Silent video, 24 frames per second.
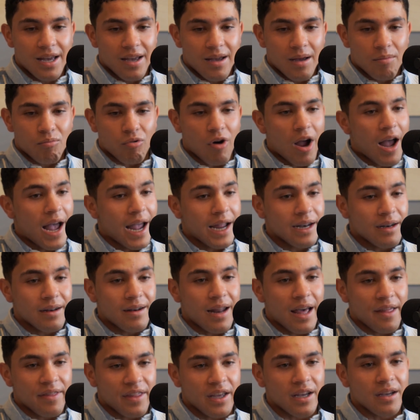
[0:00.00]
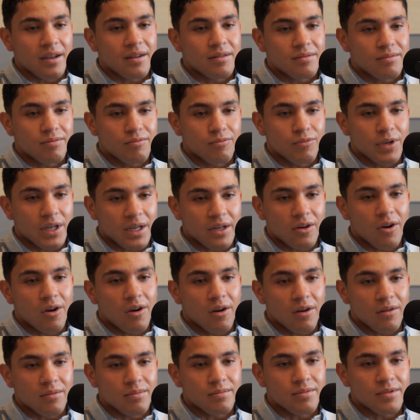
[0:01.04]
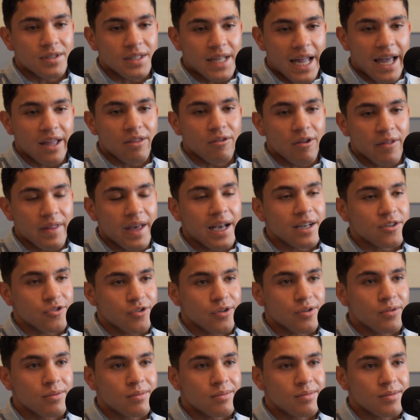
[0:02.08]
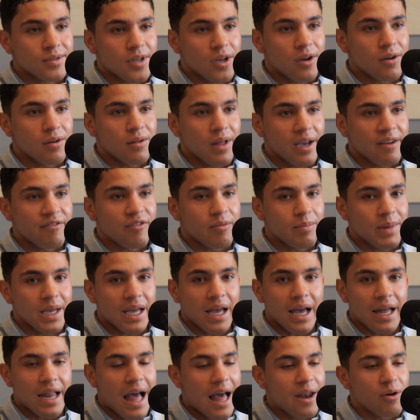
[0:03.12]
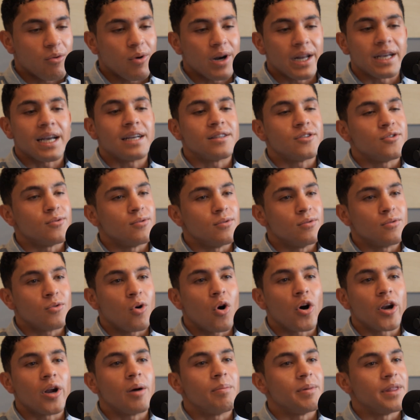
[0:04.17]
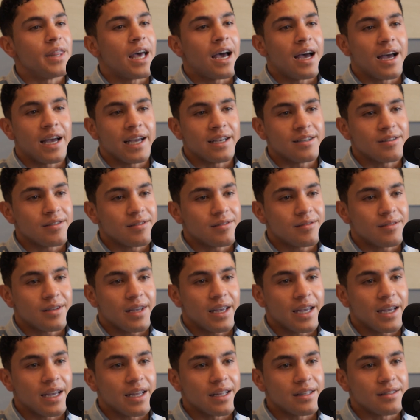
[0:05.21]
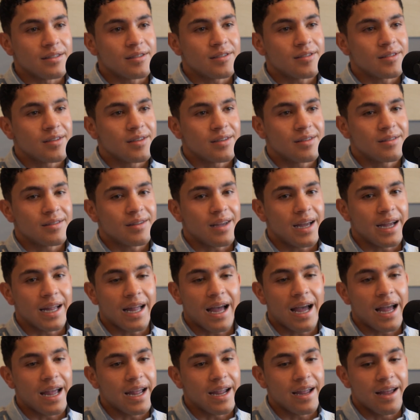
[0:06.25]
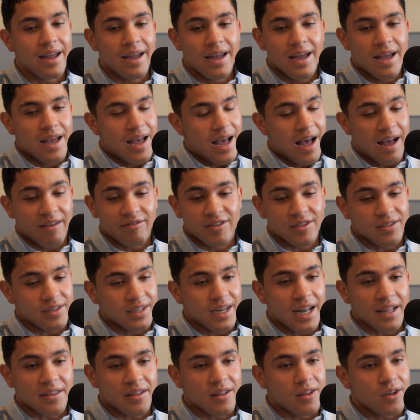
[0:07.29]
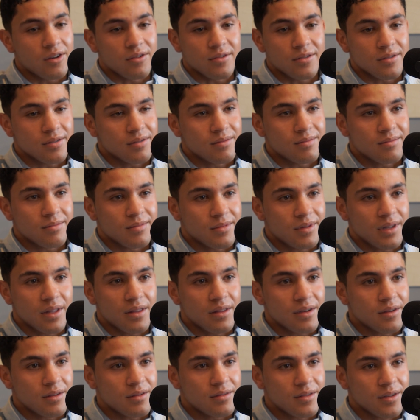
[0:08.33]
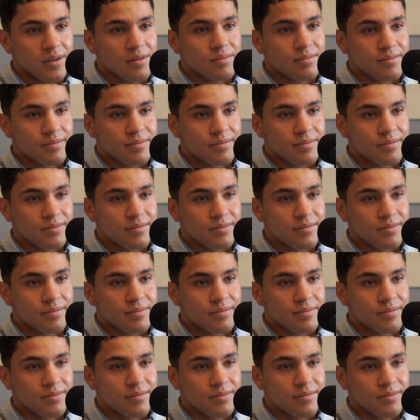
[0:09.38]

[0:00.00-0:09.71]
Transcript: pride, I think we can all stand on that, true. So like for me, I don't want to get too caught up in the highs, and I obviously not the lows either. So